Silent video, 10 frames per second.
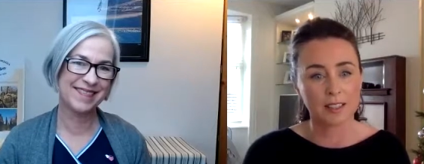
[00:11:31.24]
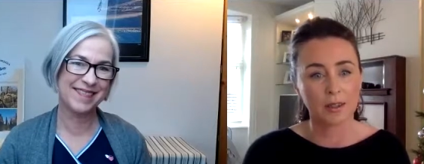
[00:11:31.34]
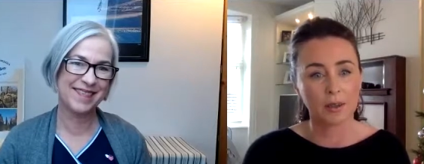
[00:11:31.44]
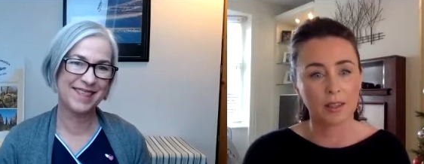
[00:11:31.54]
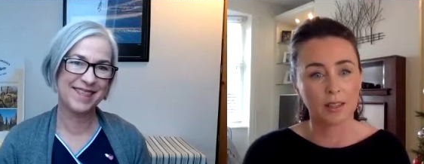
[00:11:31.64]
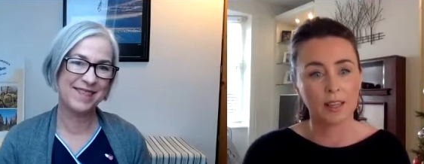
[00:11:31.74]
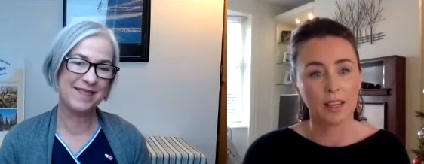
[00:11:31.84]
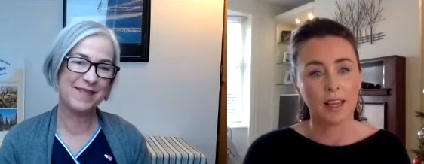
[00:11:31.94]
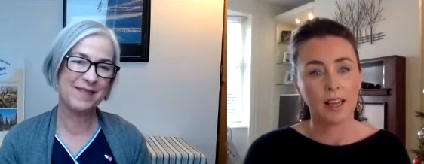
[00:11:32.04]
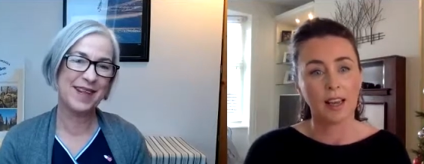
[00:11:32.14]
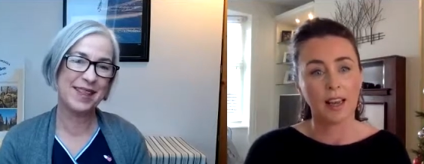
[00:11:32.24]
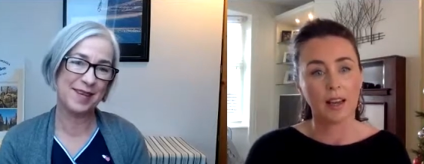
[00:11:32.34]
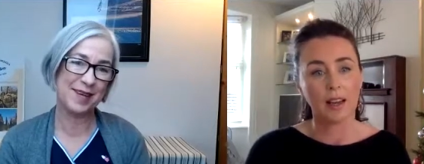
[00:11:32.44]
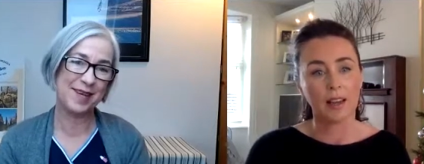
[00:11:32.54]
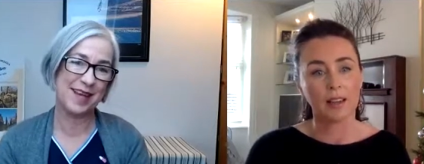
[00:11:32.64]
Speaker 1: you know and
Speaker 2: well there's
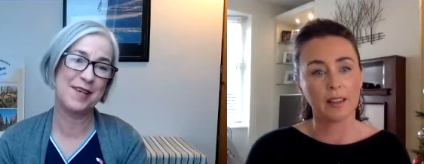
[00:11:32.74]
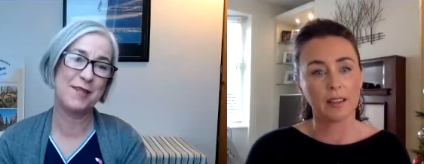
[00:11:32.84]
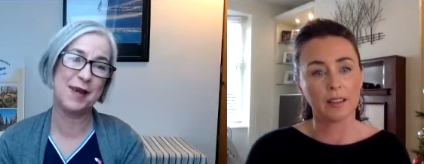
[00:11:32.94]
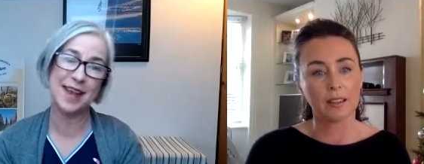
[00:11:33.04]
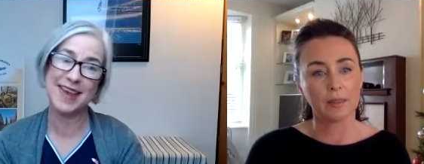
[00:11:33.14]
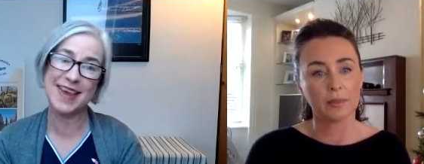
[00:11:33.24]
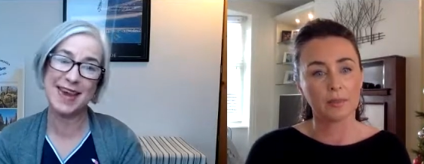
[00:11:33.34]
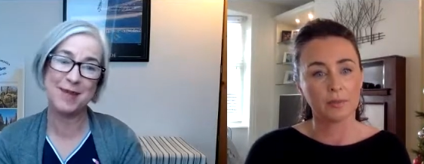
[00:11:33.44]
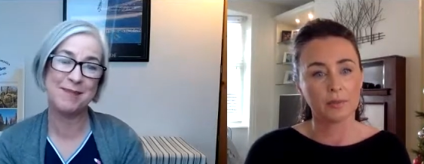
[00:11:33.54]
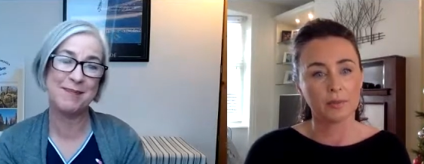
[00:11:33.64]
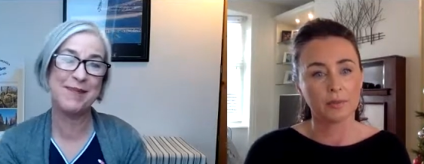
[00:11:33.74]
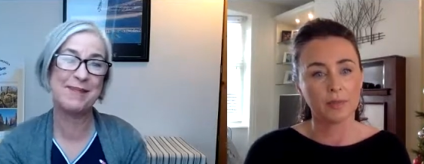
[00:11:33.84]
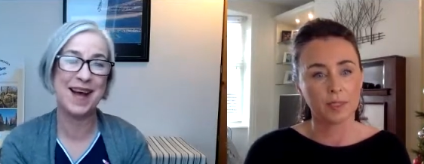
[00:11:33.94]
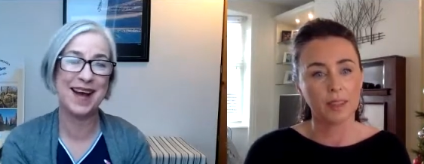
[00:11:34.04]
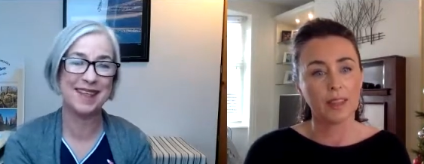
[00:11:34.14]
a, a great team
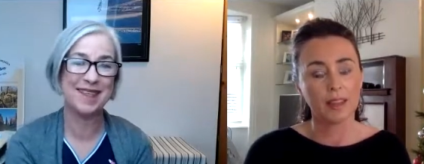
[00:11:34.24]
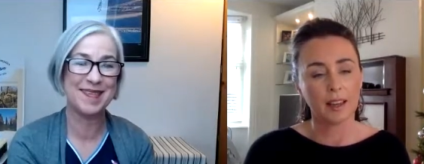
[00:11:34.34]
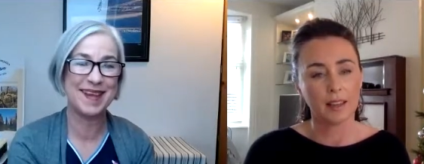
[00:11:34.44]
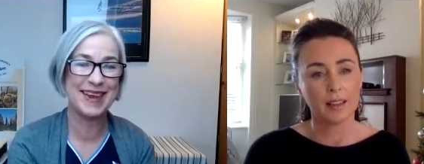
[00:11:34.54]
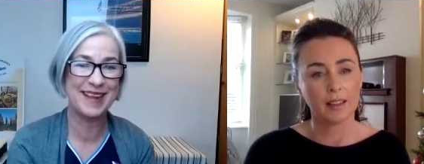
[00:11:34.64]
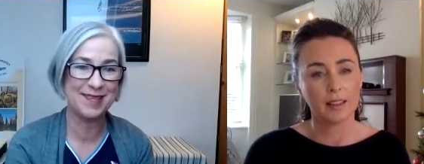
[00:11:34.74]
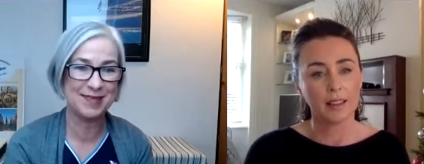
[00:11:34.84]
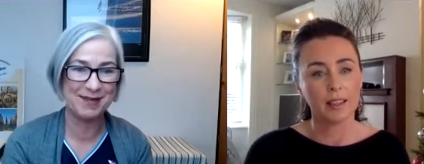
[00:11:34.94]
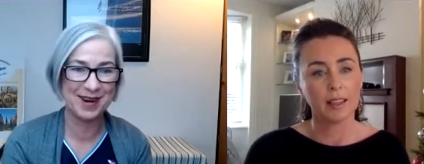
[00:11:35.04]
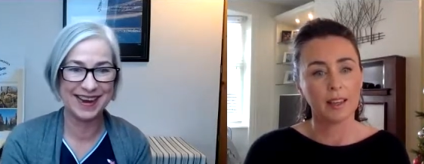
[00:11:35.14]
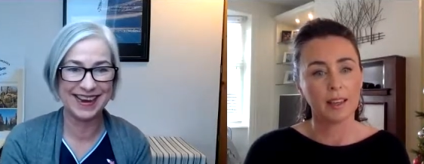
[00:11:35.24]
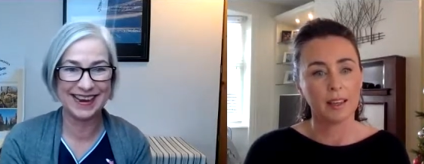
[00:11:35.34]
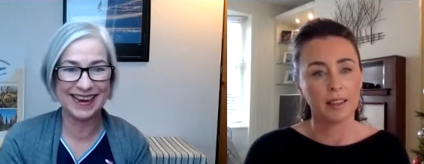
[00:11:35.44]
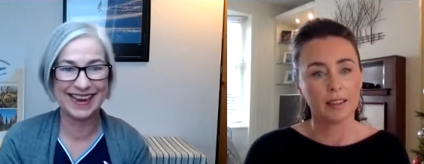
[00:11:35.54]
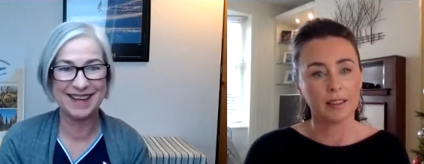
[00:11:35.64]
behind the yeah. scenes
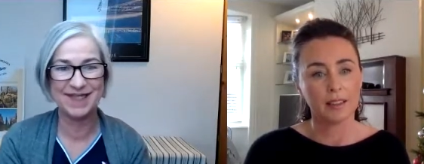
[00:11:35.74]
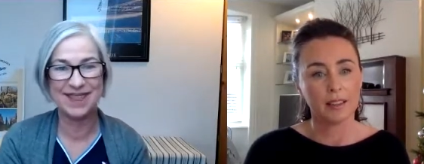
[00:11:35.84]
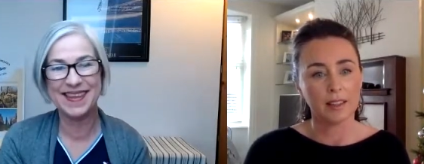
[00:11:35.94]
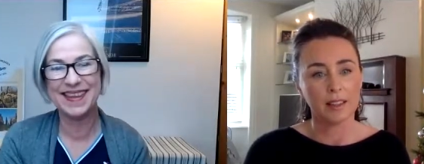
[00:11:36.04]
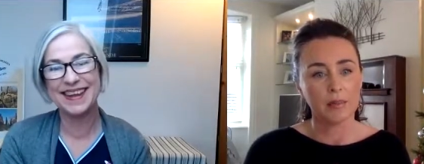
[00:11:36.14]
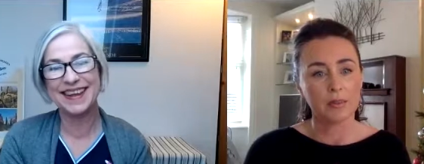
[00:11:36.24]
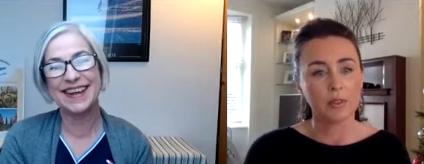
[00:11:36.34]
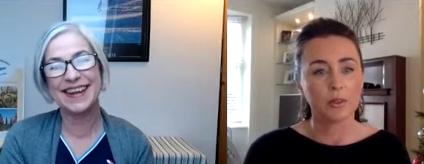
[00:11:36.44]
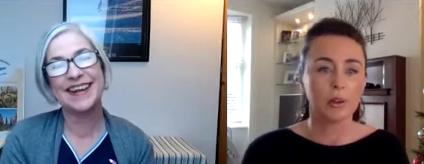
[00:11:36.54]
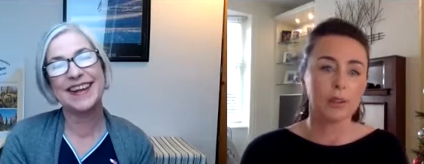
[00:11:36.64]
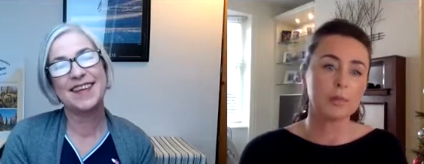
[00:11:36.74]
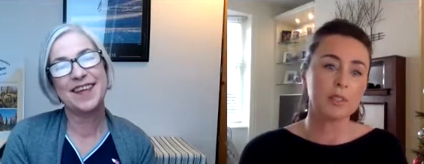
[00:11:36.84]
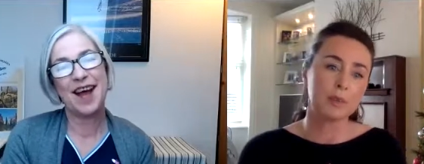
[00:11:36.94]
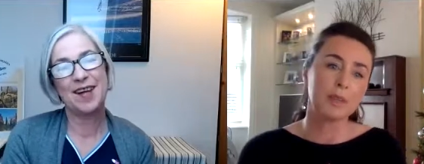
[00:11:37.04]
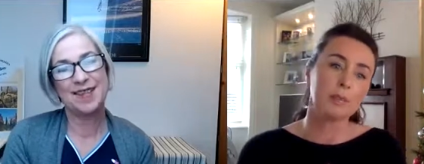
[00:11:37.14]
working um
Speaker 1: you're all
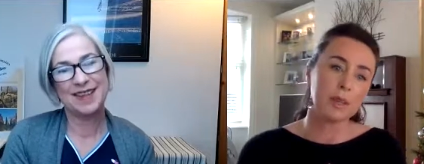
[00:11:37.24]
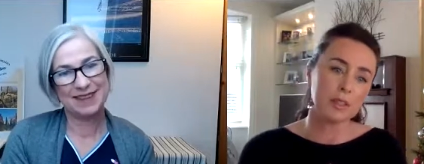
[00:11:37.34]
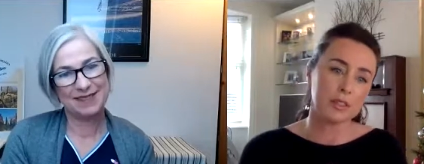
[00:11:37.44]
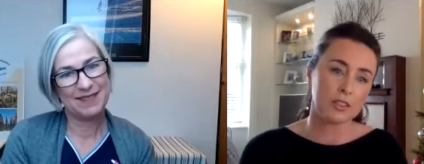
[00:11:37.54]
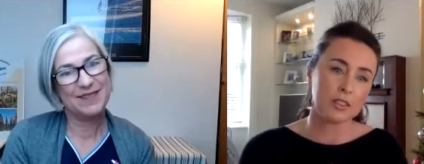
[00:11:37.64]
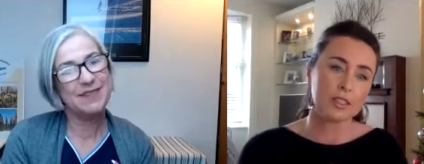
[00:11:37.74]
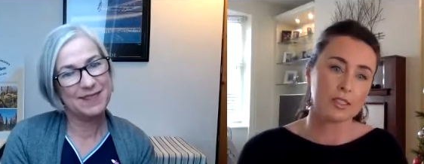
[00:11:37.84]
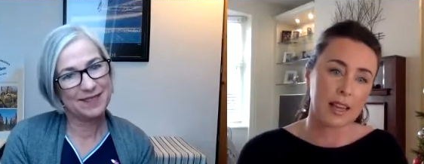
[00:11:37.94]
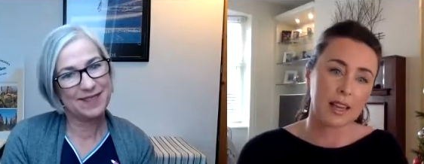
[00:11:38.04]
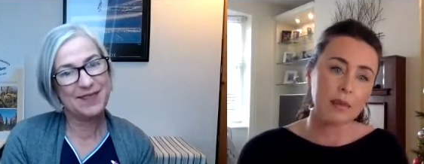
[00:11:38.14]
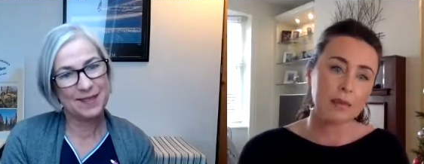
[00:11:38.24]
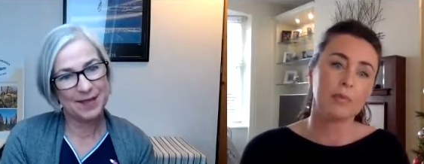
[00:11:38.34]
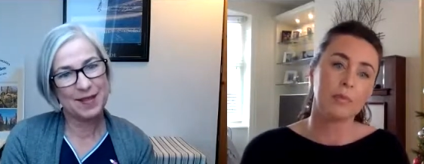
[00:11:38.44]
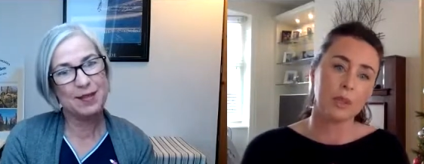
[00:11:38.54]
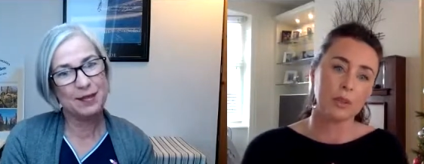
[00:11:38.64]
must be committed to the
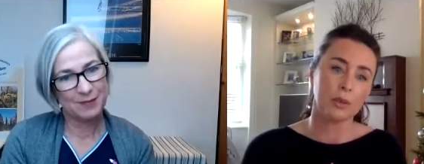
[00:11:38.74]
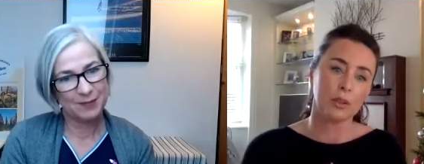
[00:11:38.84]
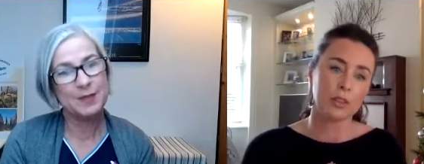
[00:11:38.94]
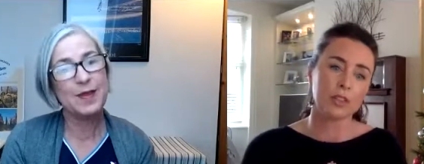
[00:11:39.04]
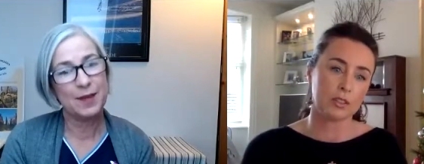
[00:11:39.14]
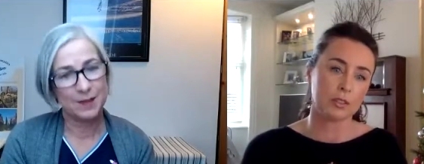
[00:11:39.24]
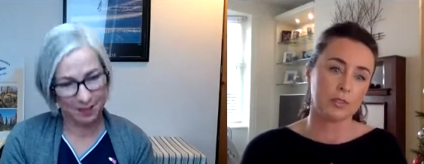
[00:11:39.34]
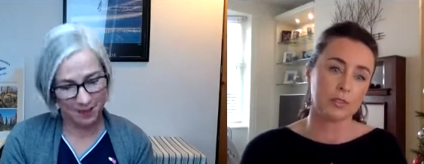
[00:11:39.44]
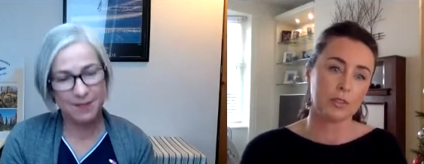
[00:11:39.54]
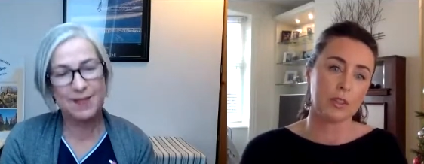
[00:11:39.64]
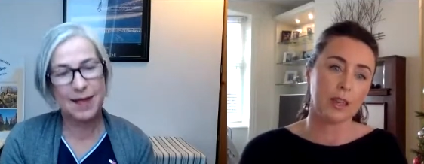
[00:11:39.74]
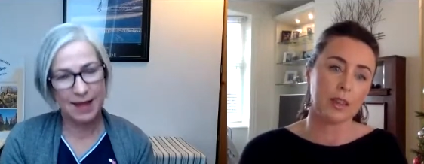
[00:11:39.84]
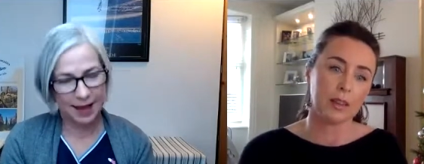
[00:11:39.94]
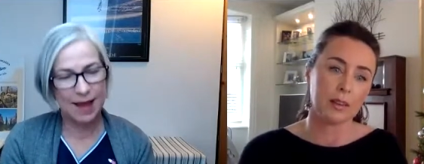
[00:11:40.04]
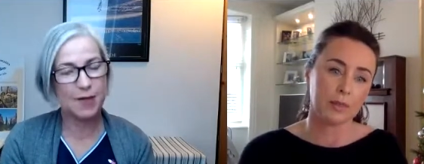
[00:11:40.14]
same you know initiative
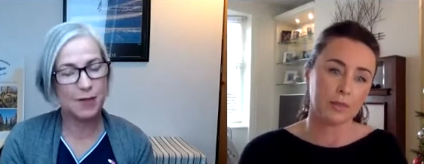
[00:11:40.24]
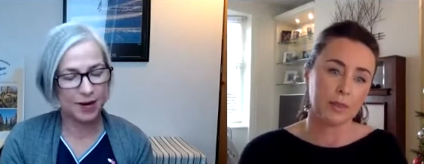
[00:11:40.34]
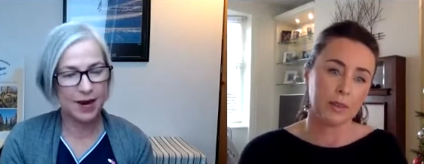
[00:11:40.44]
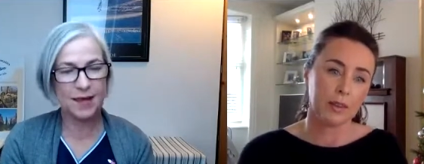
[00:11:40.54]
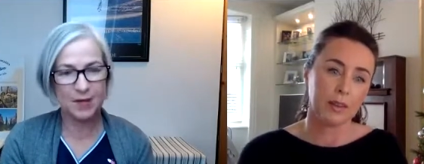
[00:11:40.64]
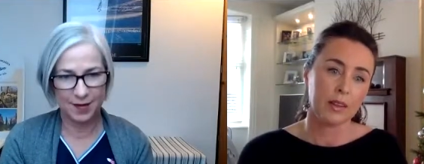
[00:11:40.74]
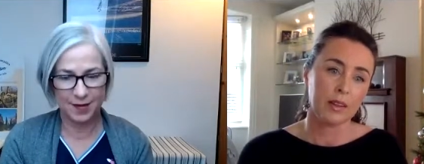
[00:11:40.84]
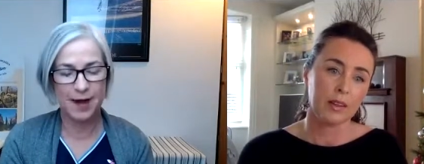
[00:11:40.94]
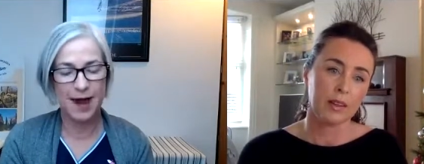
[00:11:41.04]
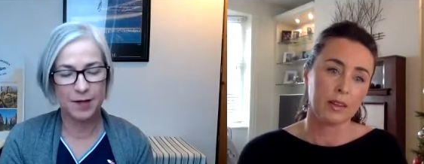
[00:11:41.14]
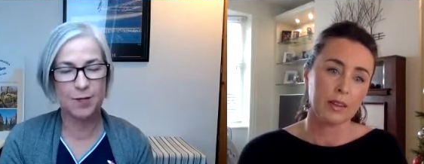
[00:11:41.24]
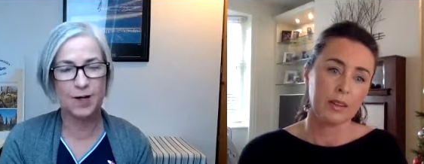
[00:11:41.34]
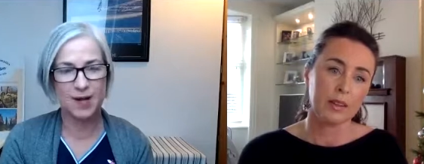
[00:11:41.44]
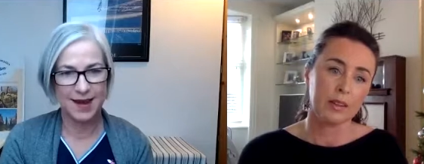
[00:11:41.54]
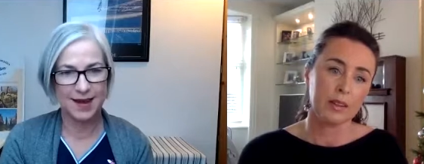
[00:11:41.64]
yeah
Speaker 2: everybody has their
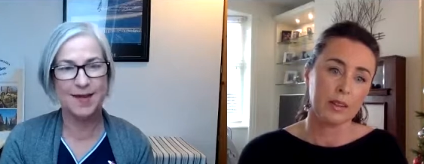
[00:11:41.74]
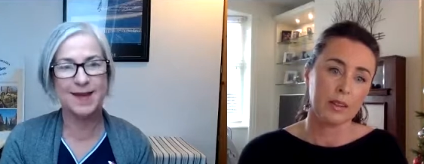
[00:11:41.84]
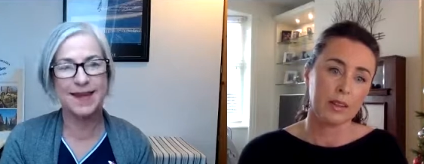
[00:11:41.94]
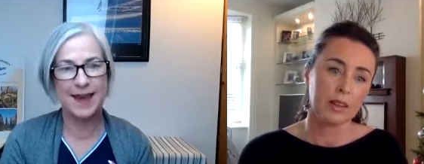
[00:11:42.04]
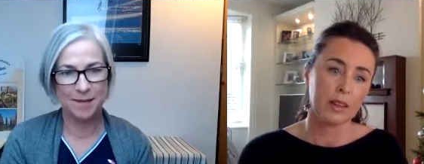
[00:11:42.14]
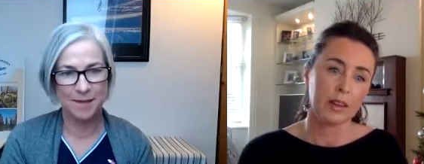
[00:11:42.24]
expertise yeah